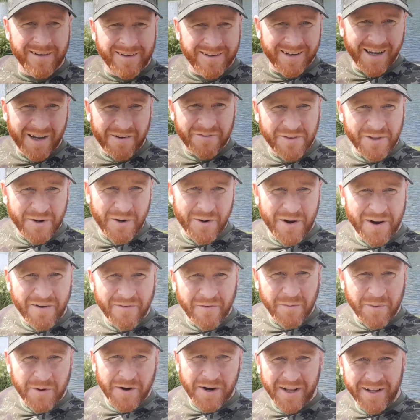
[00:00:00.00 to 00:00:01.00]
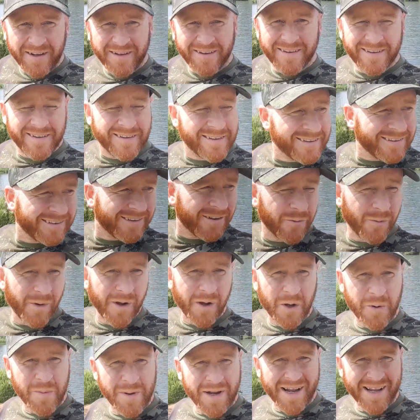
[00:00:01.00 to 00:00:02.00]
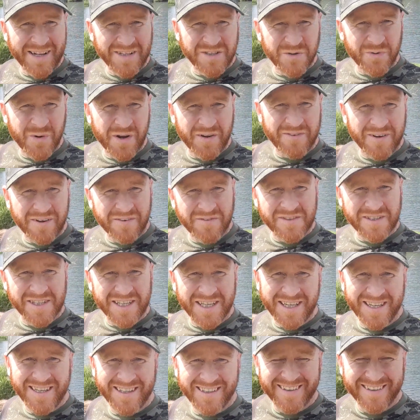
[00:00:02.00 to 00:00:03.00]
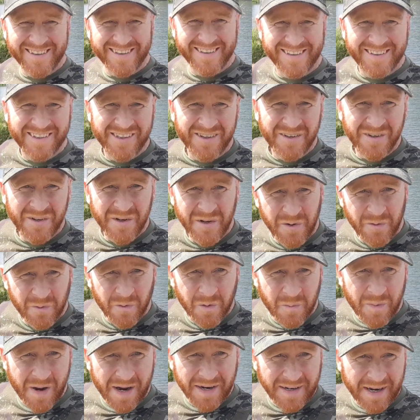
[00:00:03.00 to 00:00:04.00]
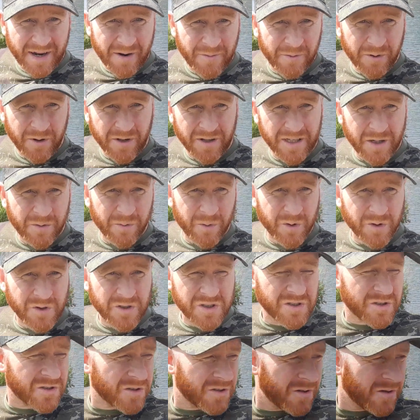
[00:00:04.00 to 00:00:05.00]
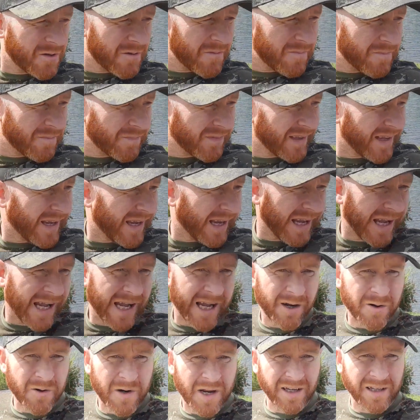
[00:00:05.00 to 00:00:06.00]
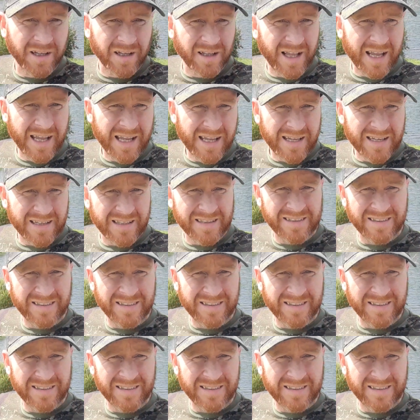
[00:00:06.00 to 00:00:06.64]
Afternoon everybody, welcome again to FFT. We're back down on Clearwaters on Kellet Lake.